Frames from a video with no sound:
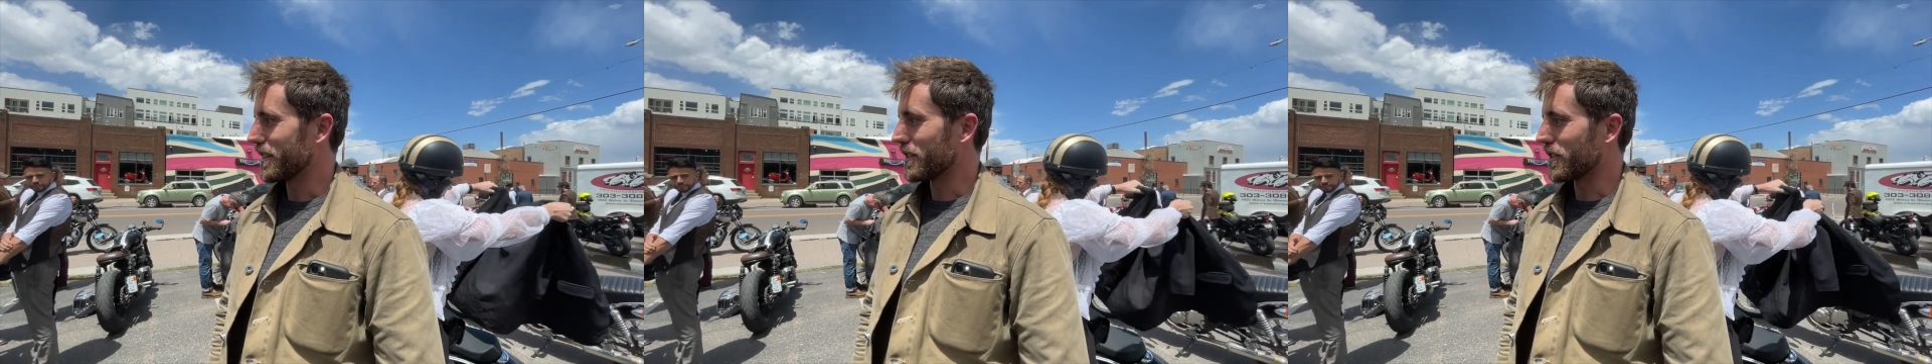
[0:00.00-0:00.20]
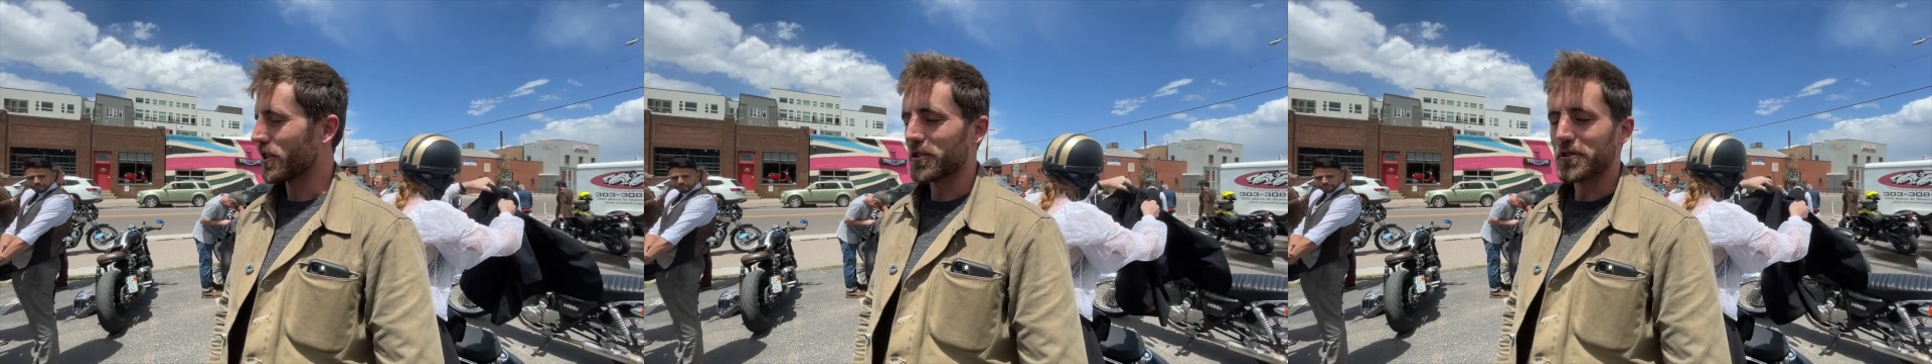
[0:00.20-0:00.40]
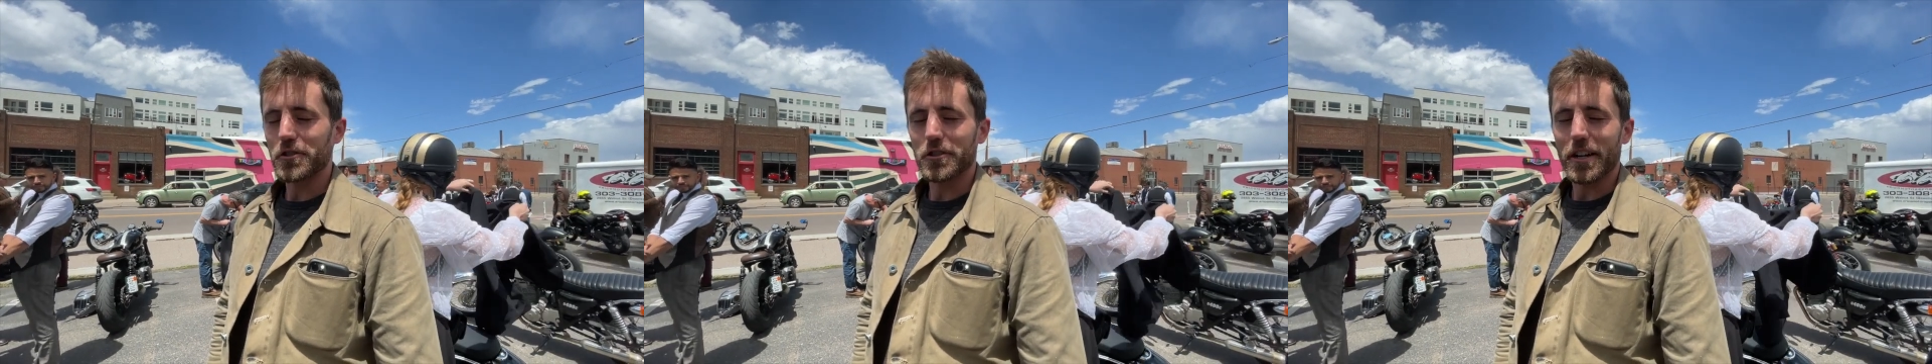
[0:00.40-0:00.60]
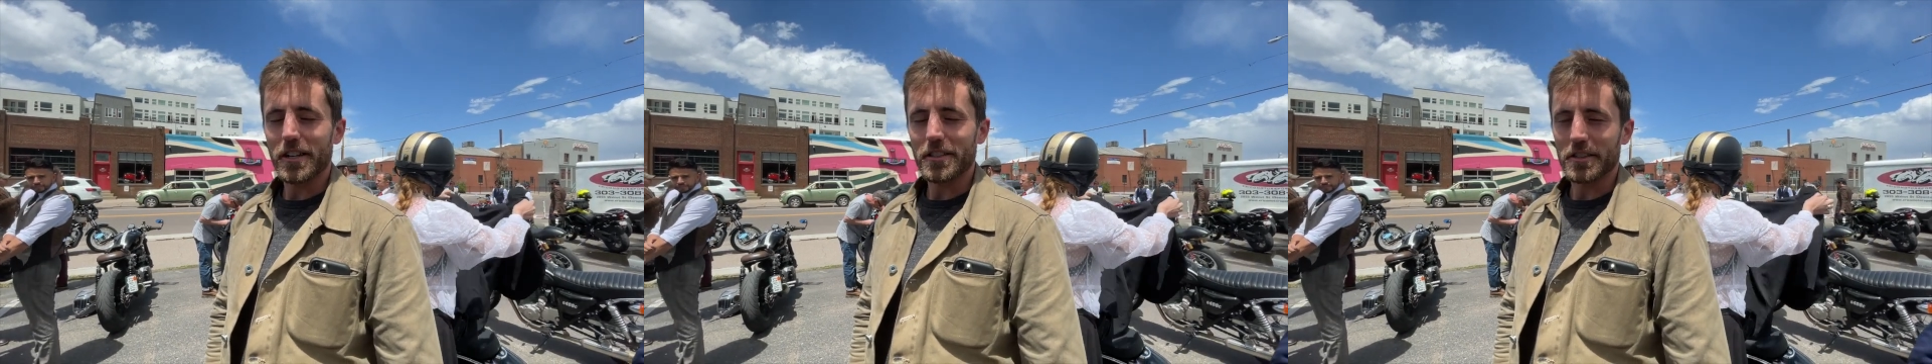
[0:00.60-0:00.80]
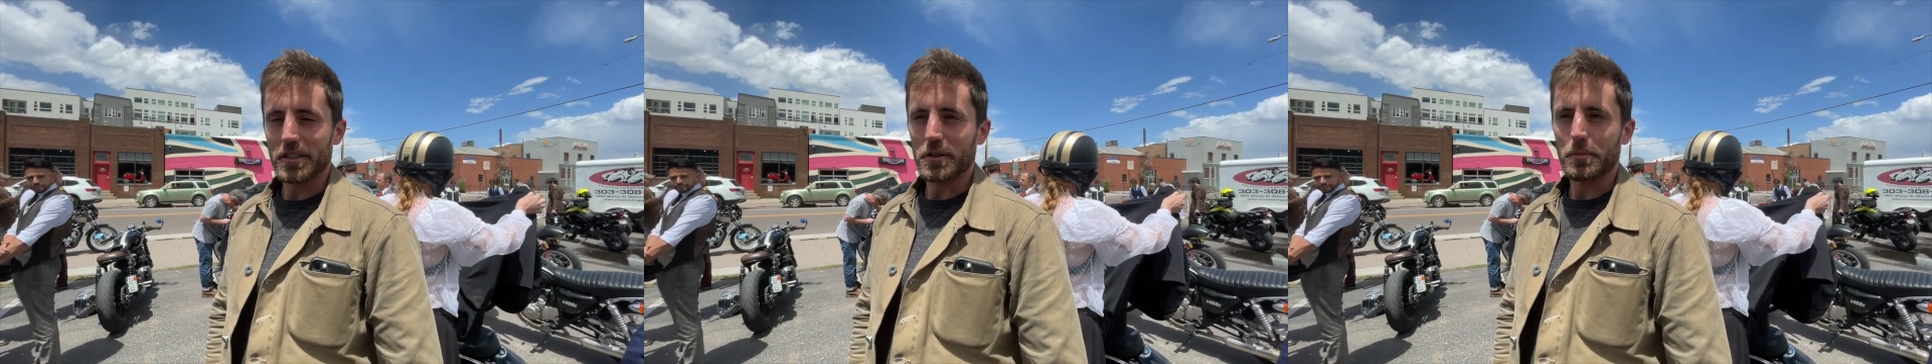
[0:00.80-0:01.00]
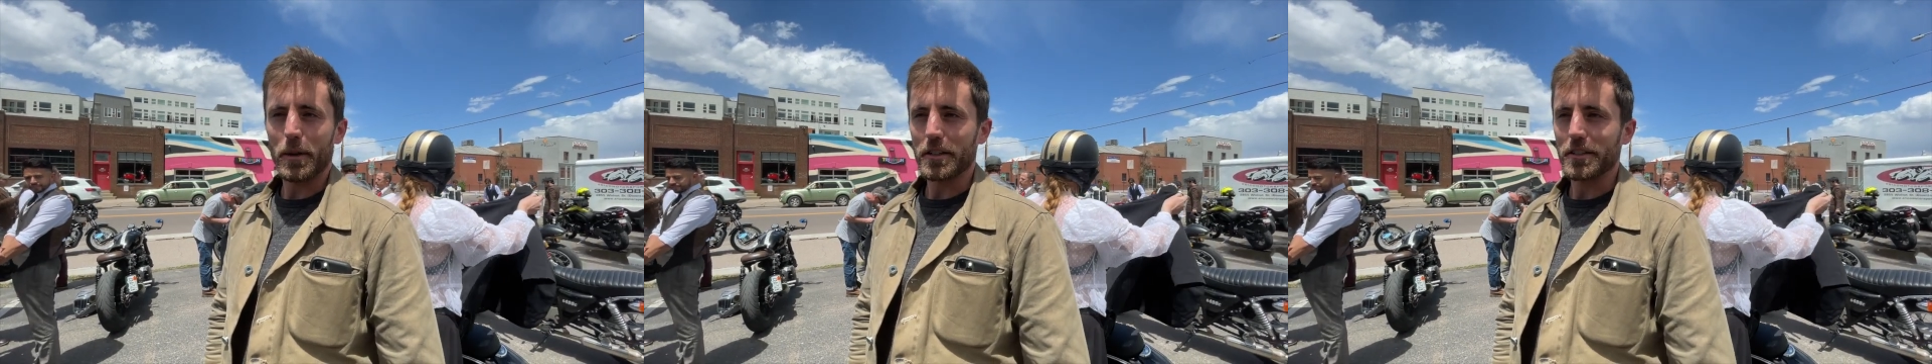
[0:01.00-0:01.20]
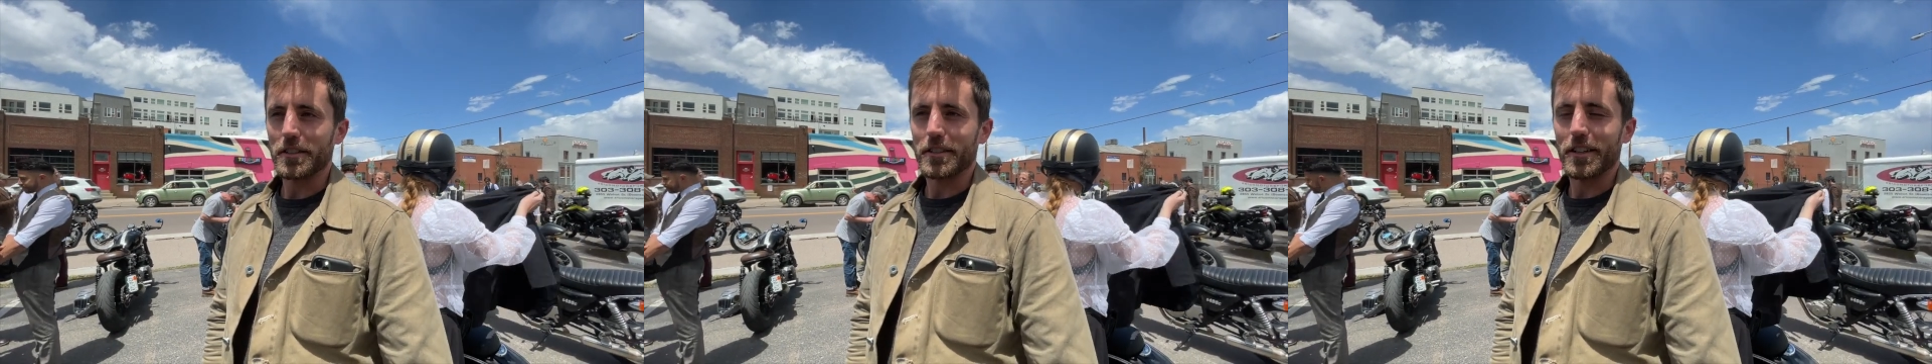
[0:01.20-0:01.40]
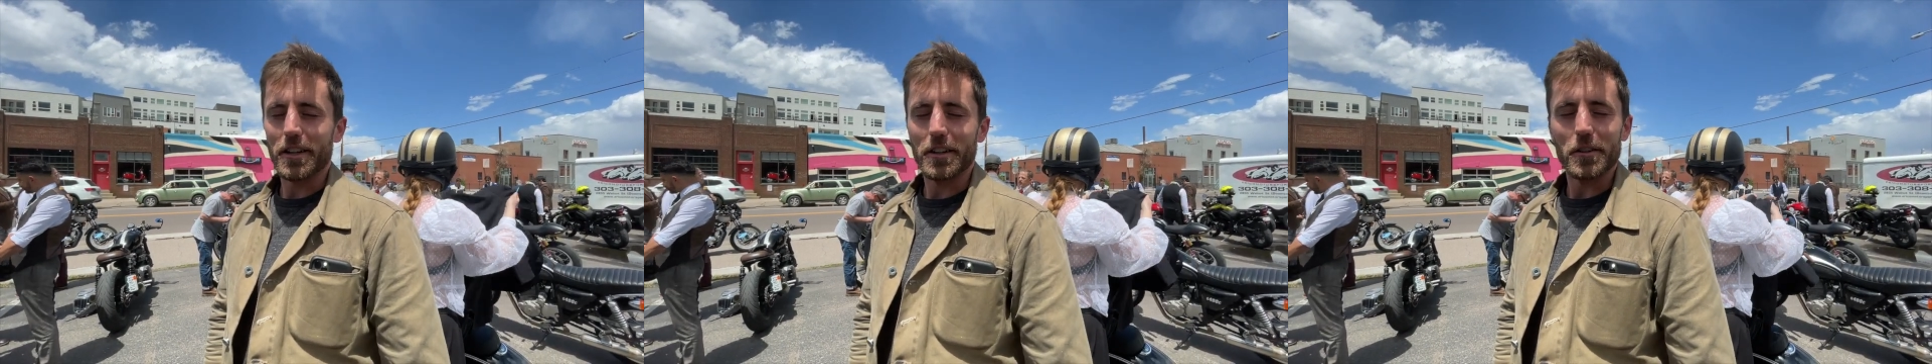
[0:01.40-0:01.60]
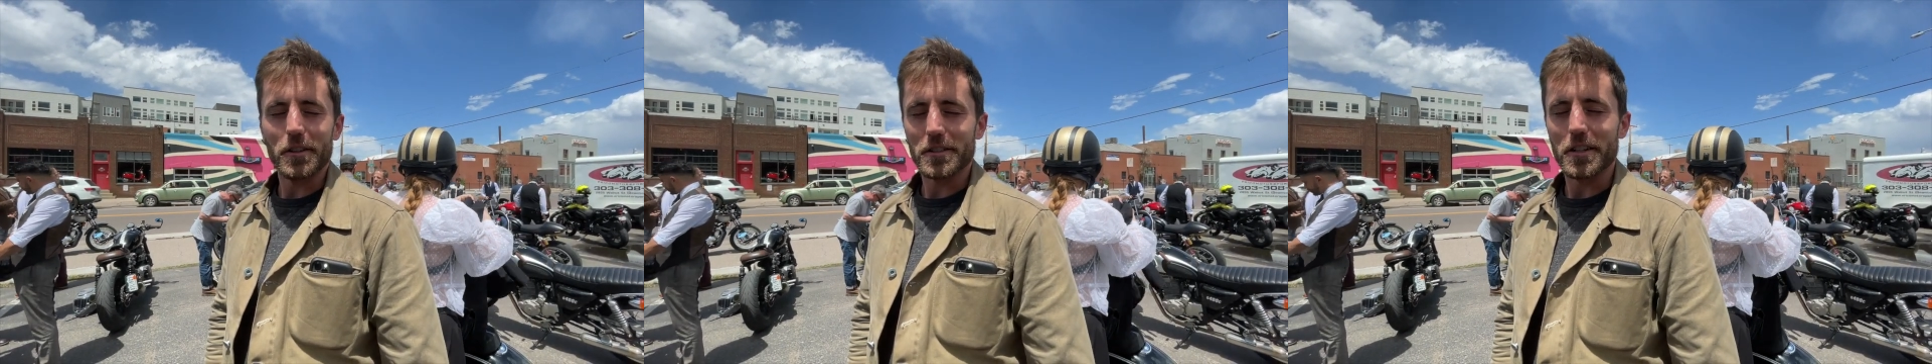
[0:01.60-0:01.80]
Larger than as expected. I know